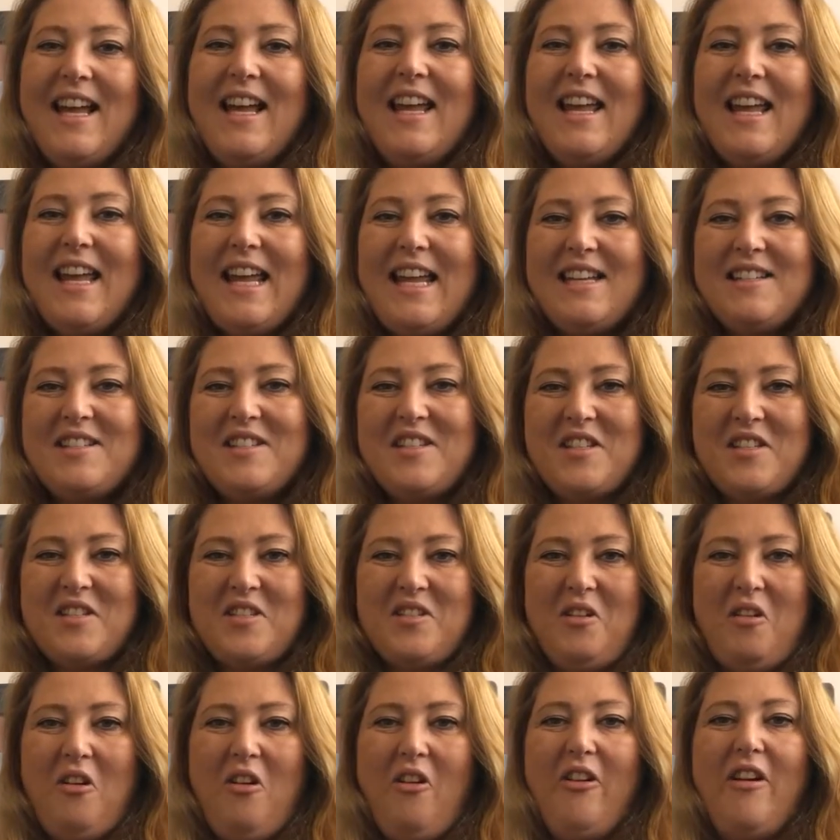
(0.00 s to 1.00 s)
Here's the
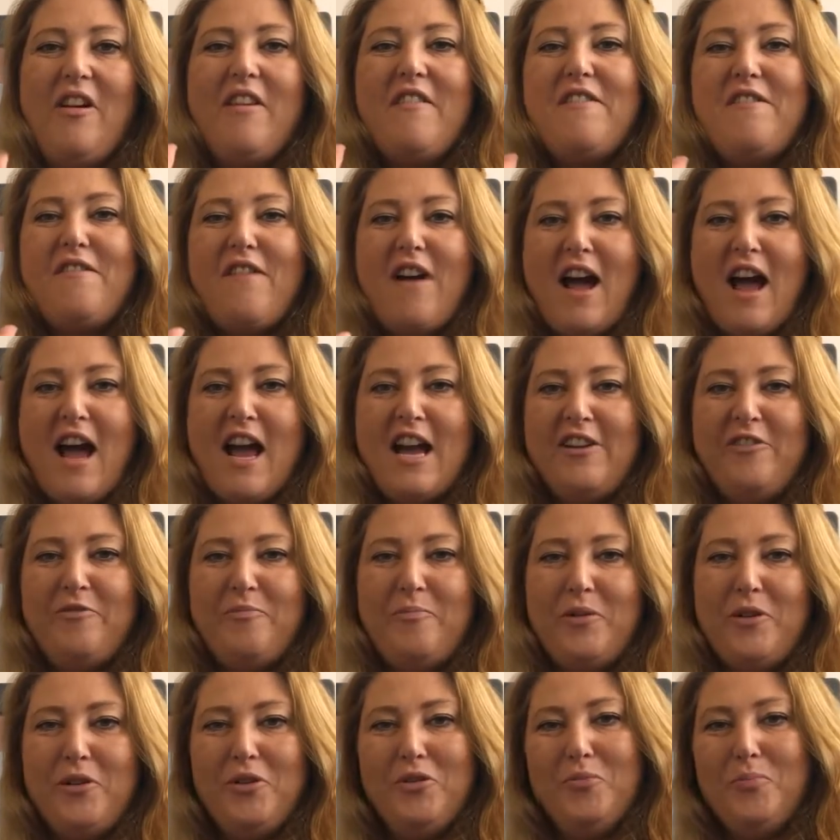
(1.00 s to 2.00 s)
song 5
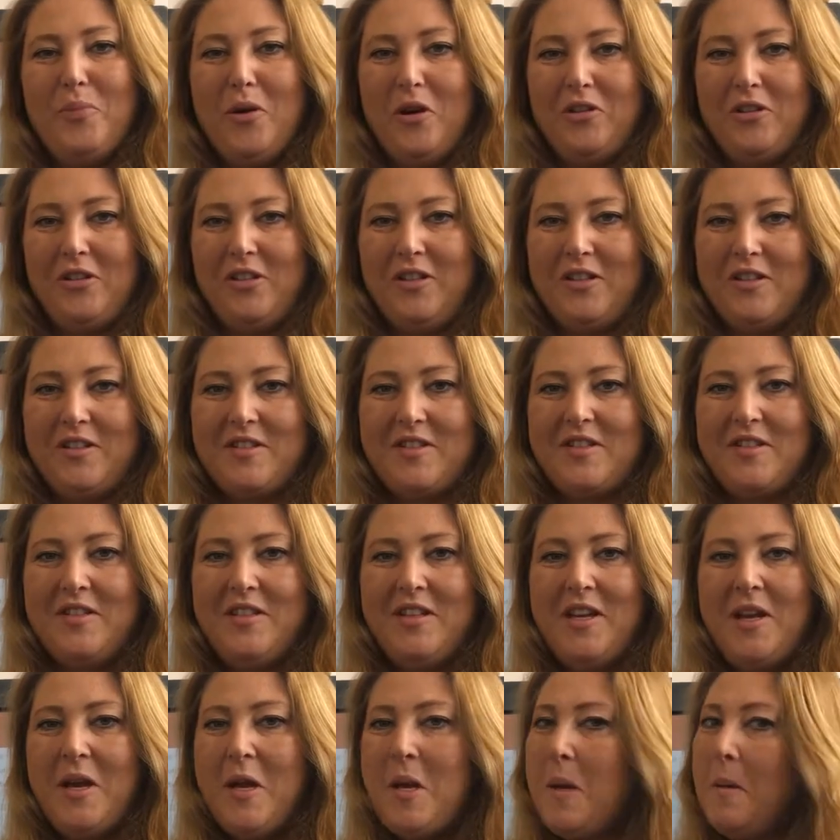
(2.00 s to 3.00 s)
Blue Bottles.
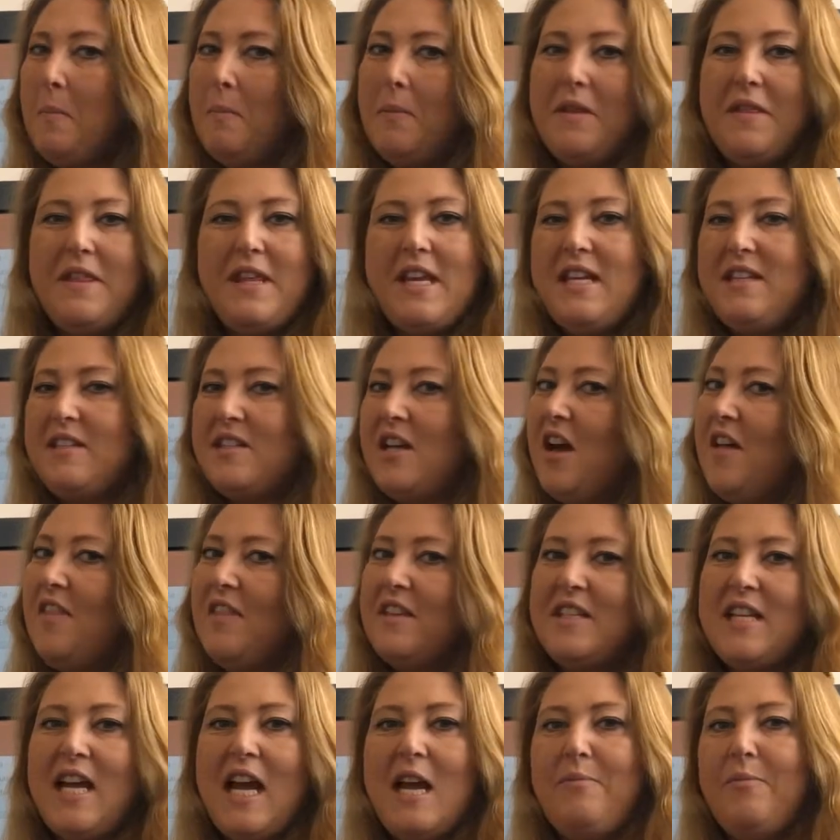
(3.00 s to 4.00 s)
But these aren't
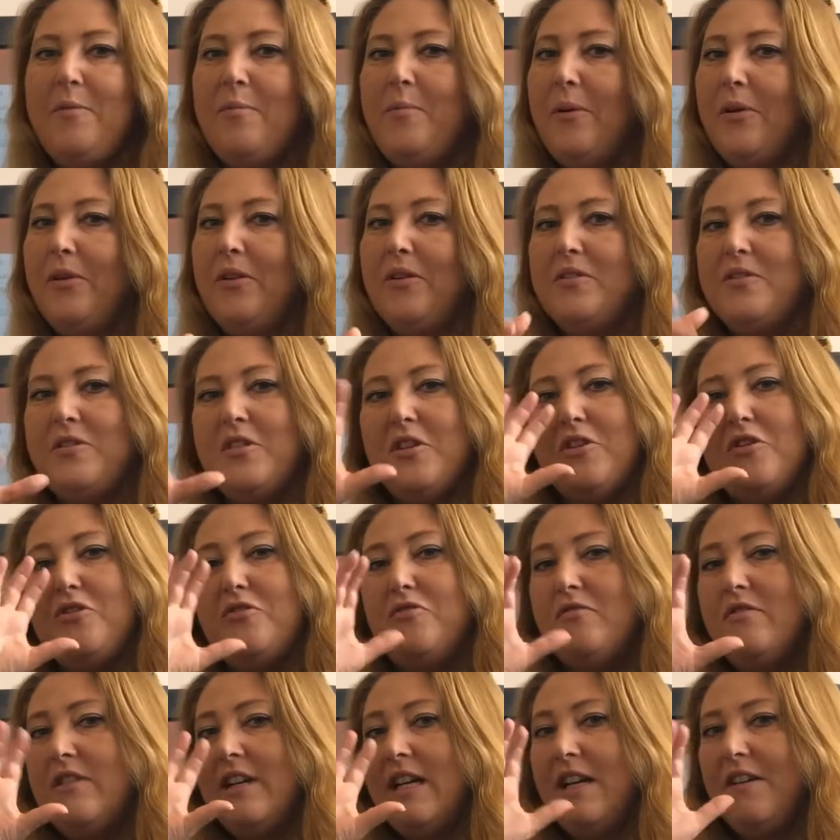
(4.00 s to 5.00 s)
the type of bottles you
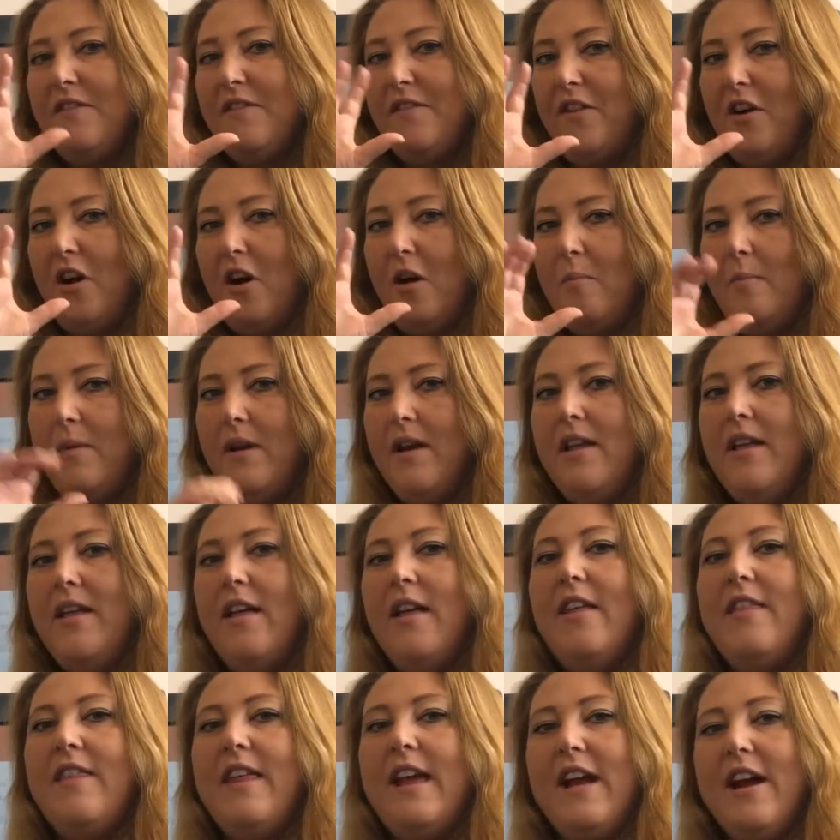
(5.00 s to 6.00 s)
drink from,
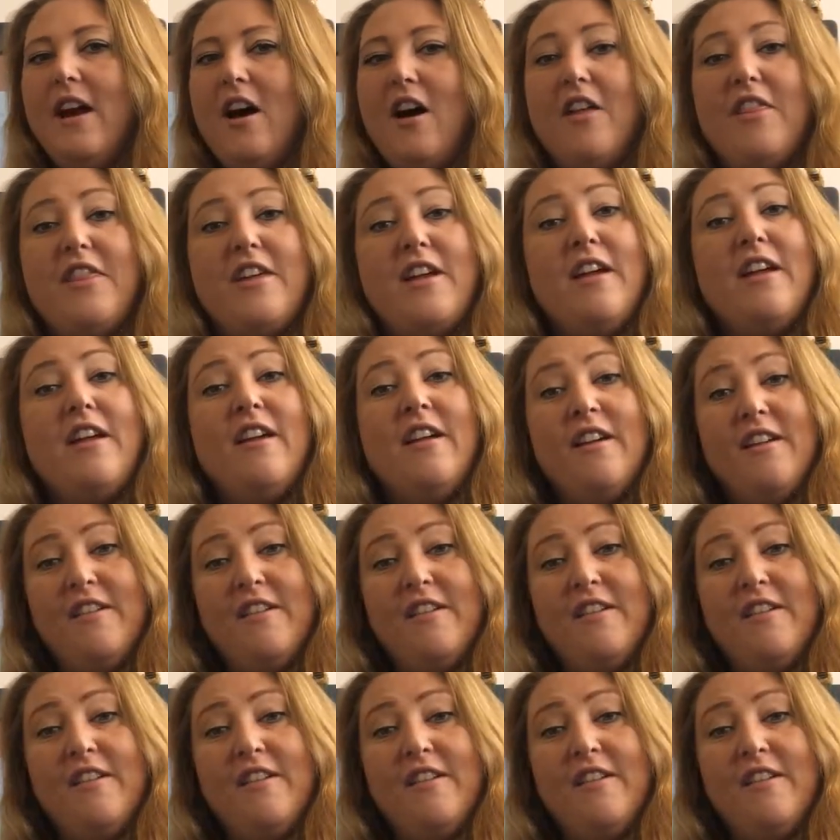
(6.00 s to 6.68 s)
they are the